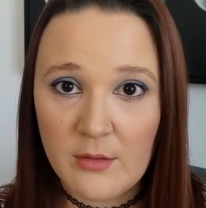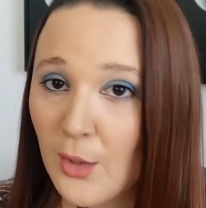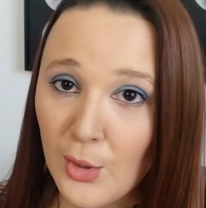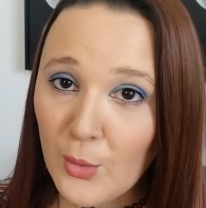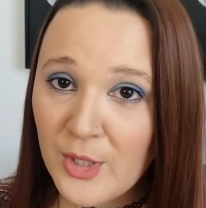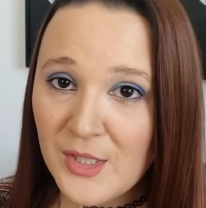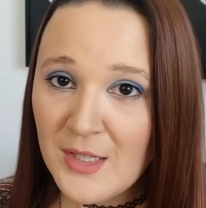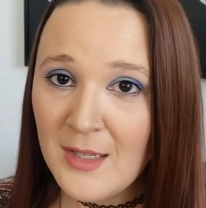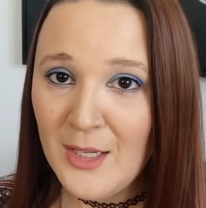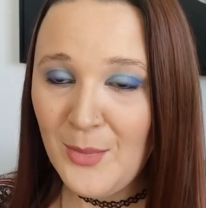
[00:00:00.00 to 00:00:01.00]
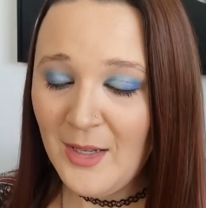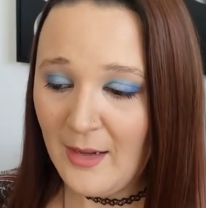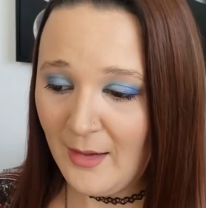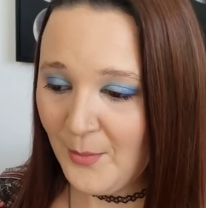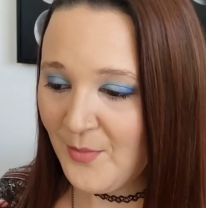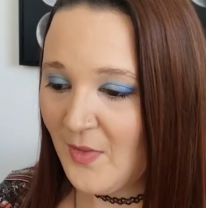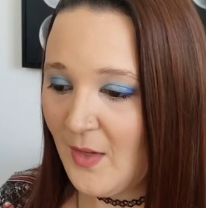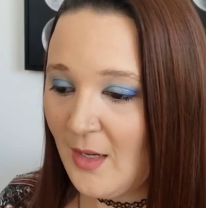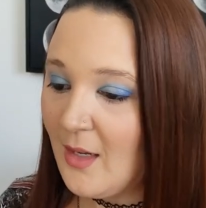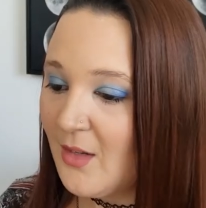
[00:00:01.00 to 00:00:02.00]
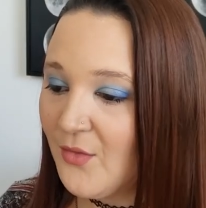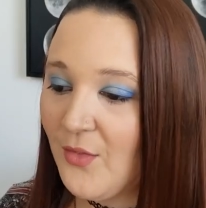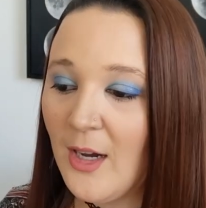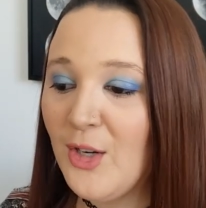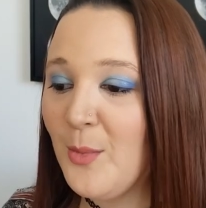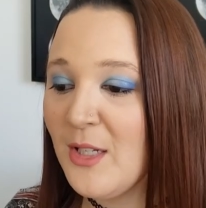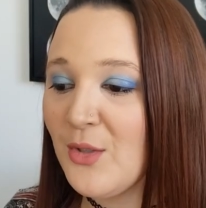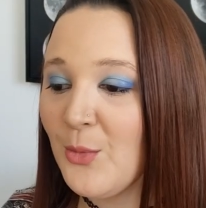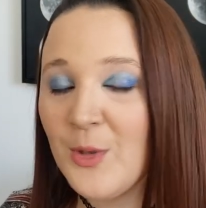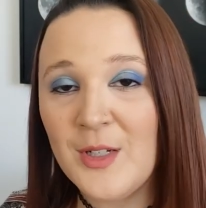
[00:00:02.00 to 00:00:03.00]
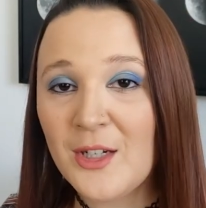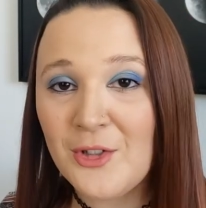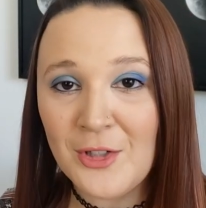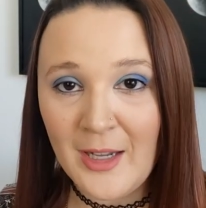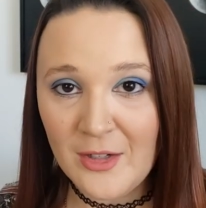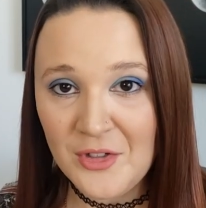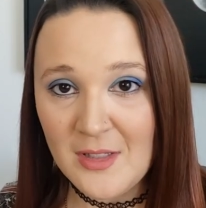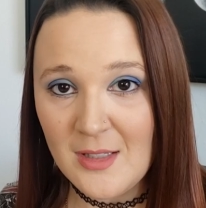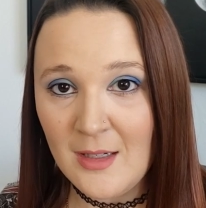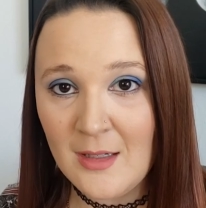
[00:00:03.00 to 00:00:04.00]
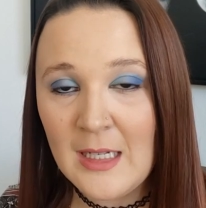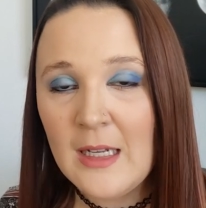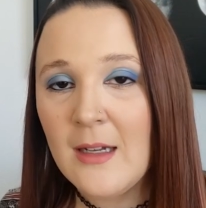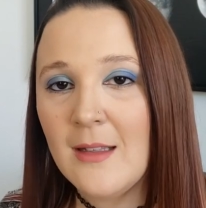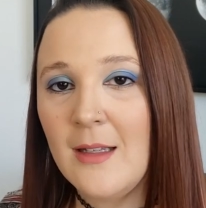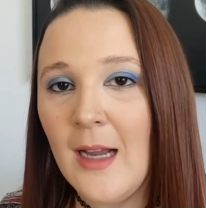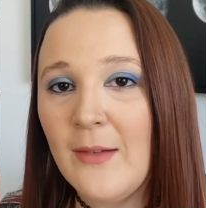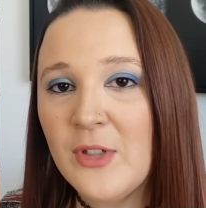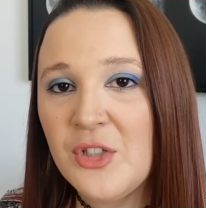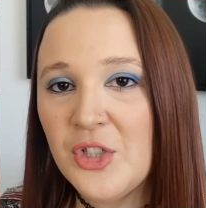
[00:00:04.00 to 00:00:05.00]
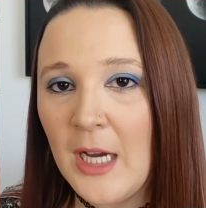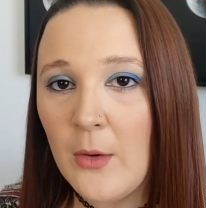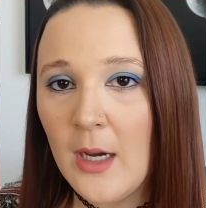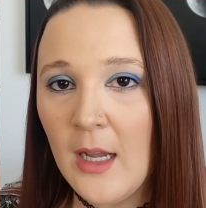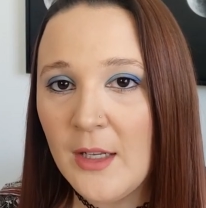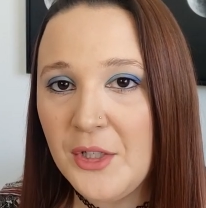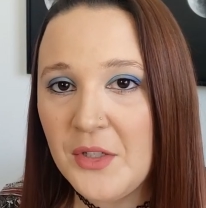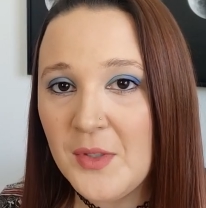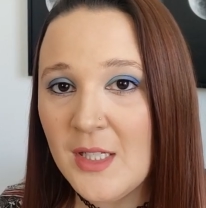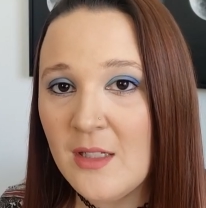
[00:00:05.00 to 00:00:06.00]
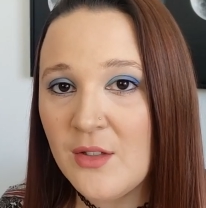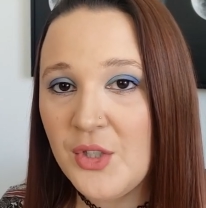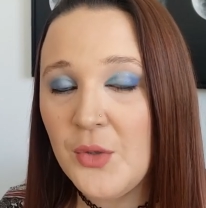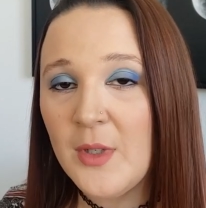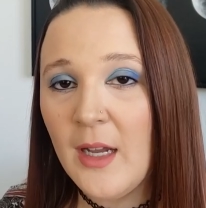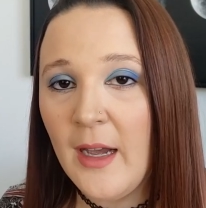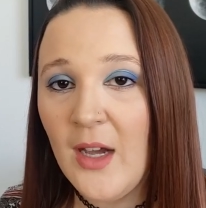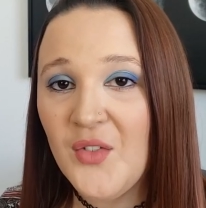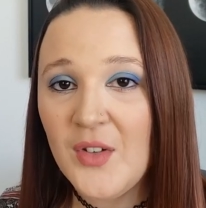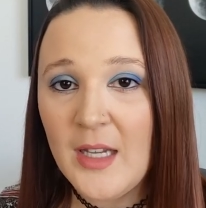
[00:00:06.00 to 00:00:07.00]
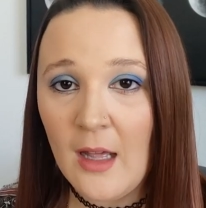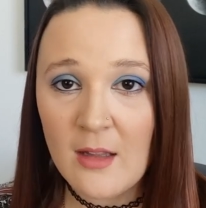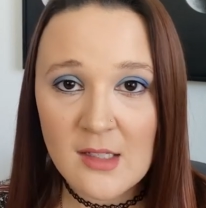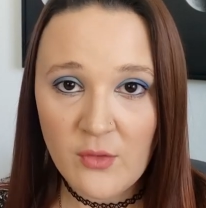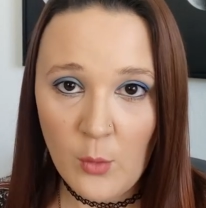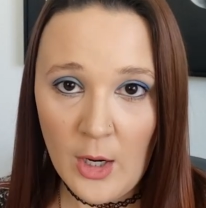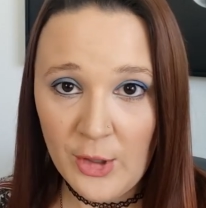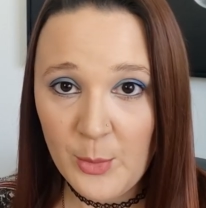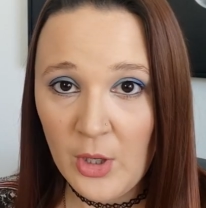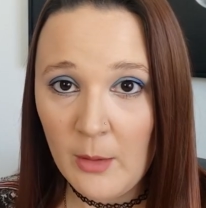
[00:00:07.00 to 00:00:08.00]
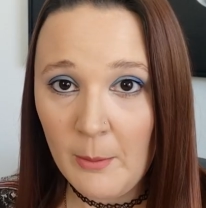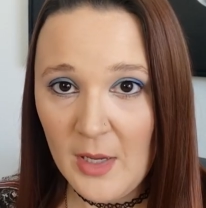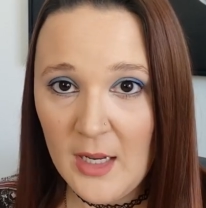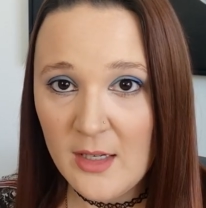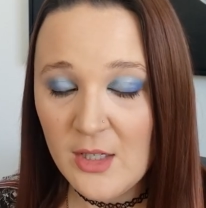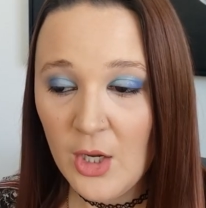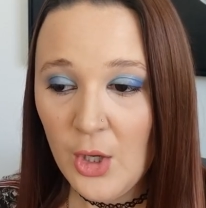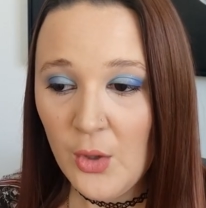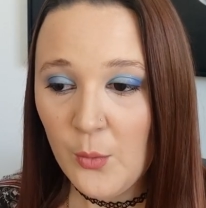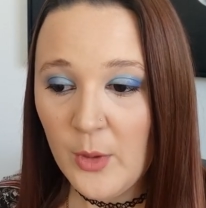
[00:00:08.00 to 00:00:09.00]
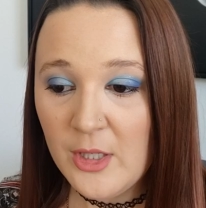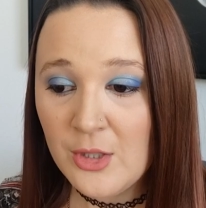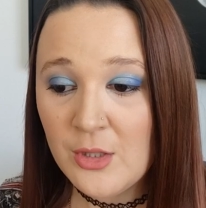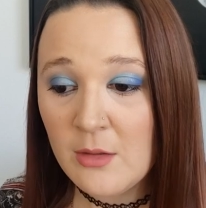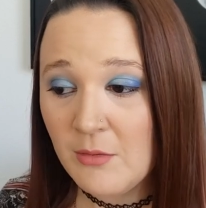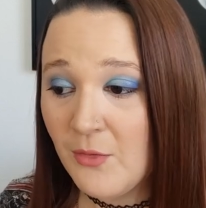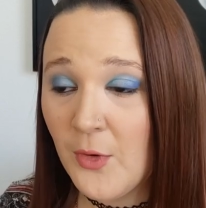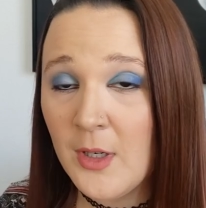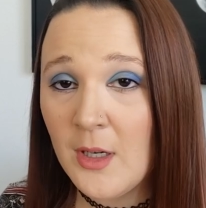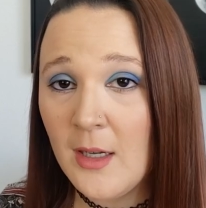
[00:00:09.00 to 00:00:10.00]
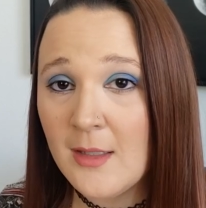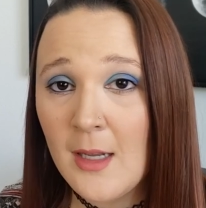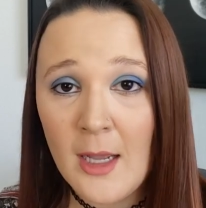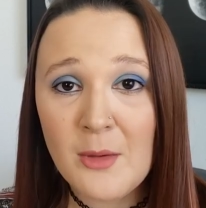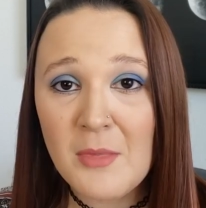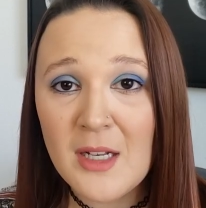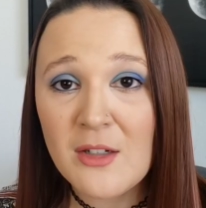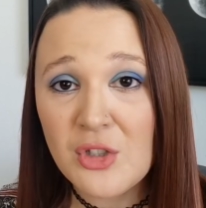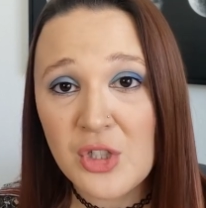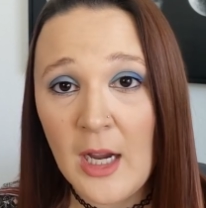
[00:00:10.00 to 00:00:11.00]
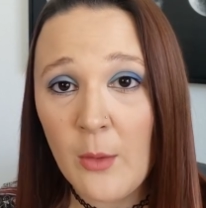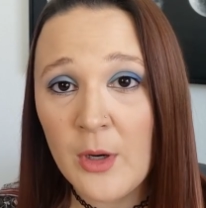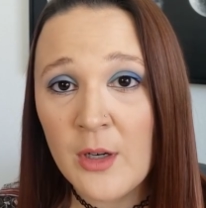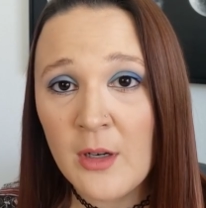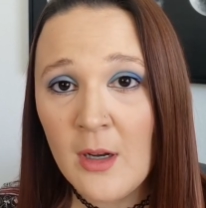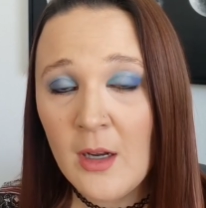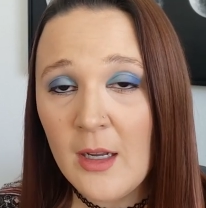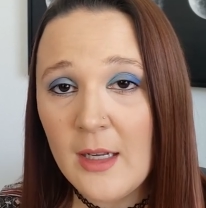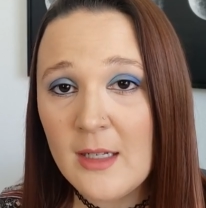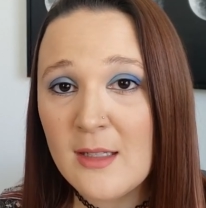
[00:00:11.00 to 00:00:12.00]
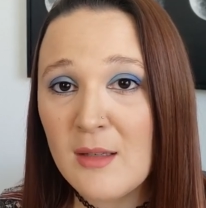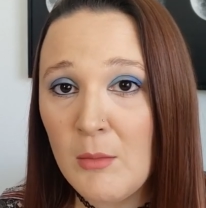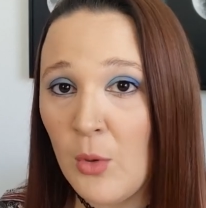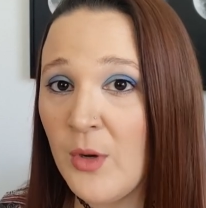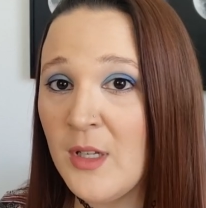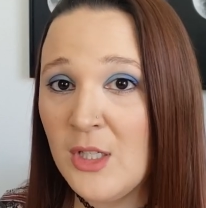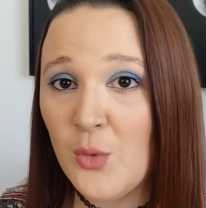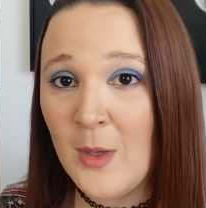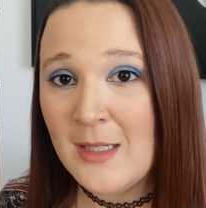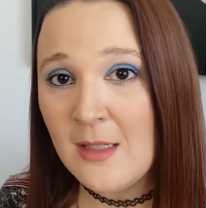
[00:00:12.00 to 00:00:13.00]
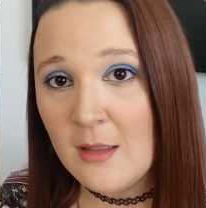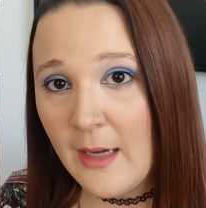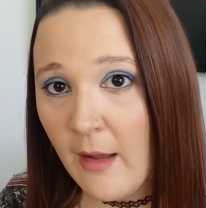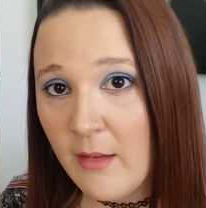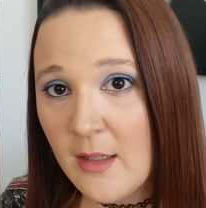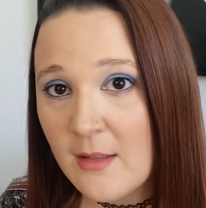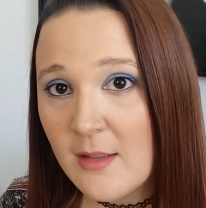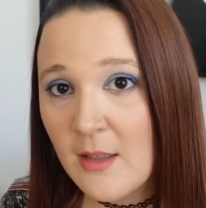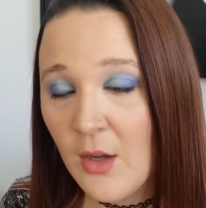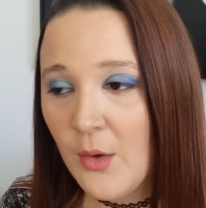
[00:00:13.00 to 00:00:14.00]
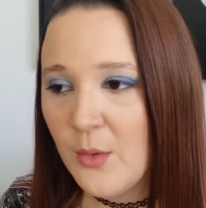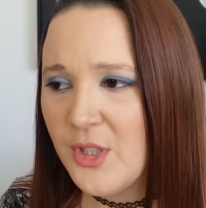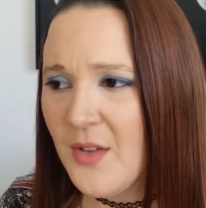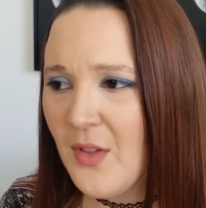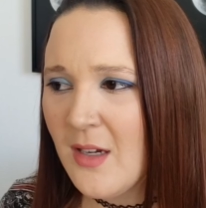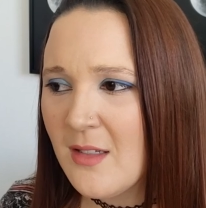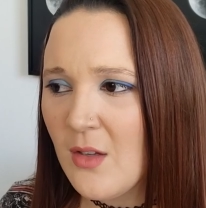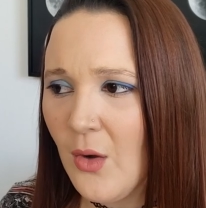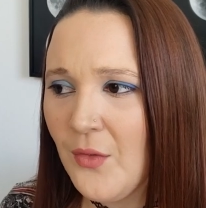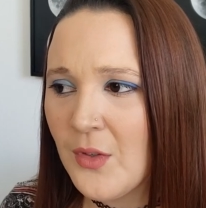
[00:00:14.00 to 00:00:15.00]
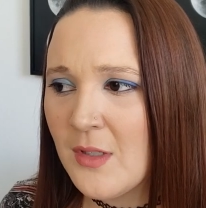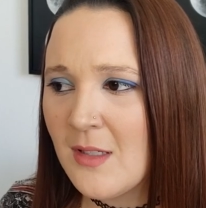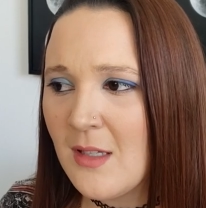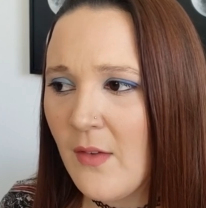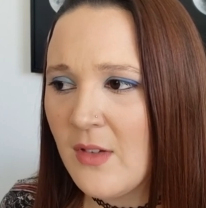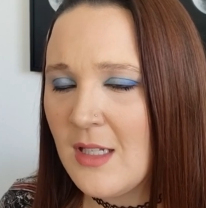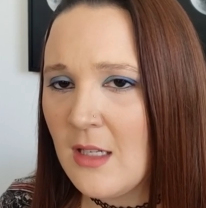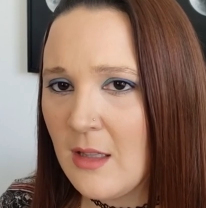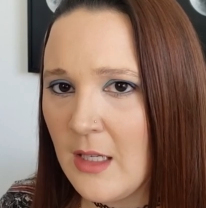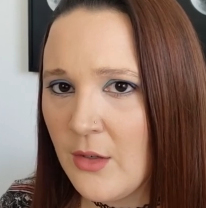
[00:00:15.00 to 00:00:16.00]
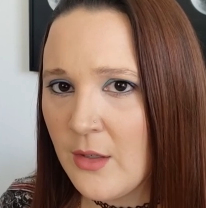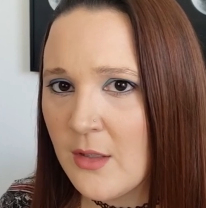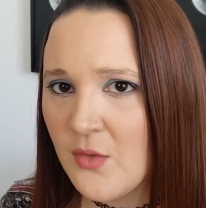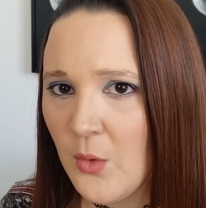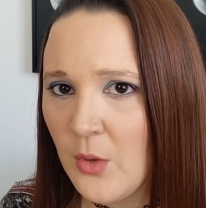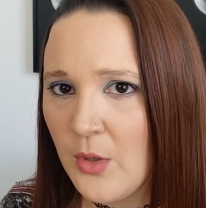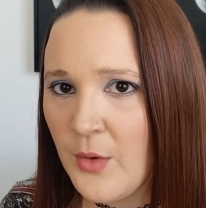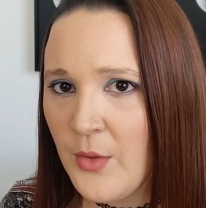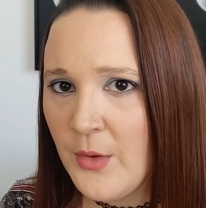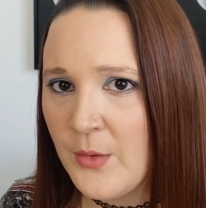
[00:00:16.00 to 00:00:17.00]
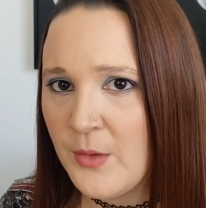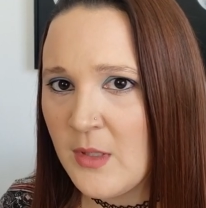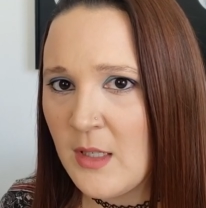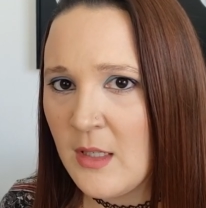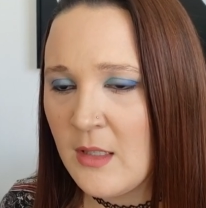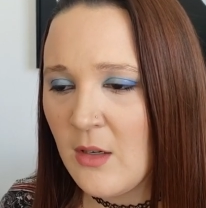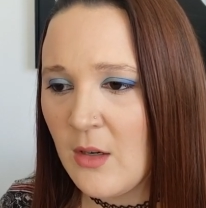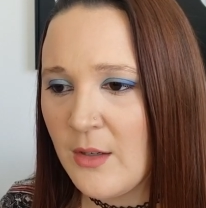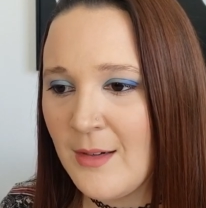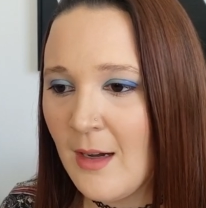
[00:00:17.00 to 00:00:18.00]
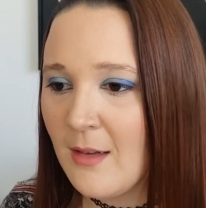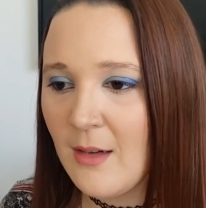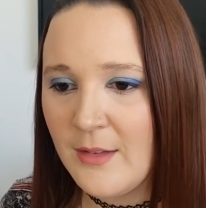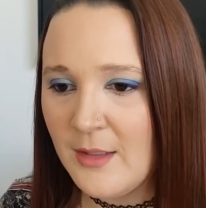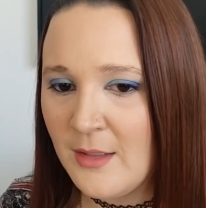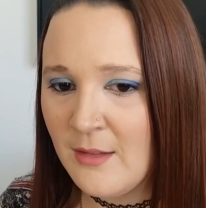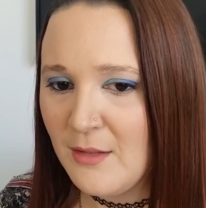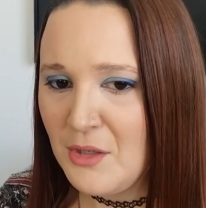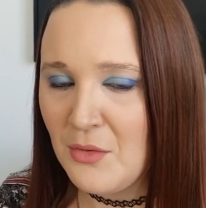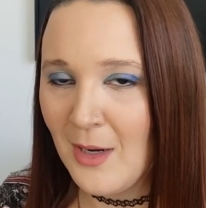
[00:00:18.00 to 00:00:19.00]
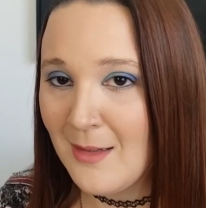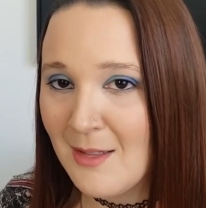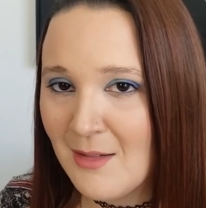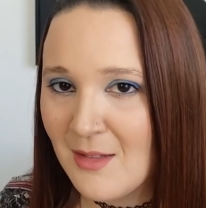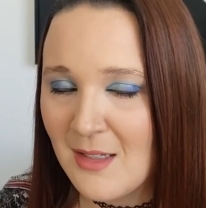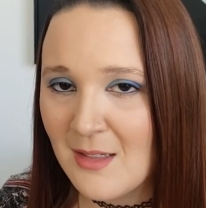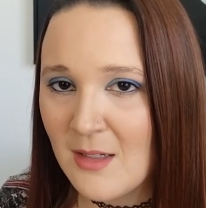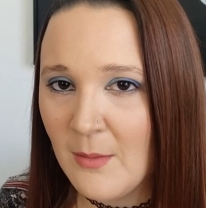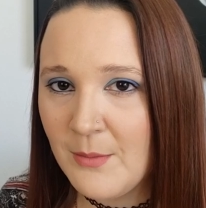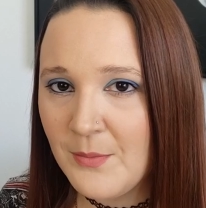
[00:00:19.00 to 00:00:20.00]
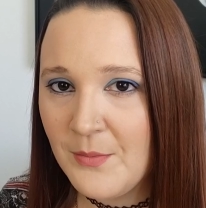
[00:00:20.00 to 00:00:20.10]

According to the EPA, the Environmental Protection Agency, the average showerhead uses two and a half gallons of water per minute, which for a 10 minute shower is more than 20 gallons, which I think is over 70 liters for those that are not on the US system.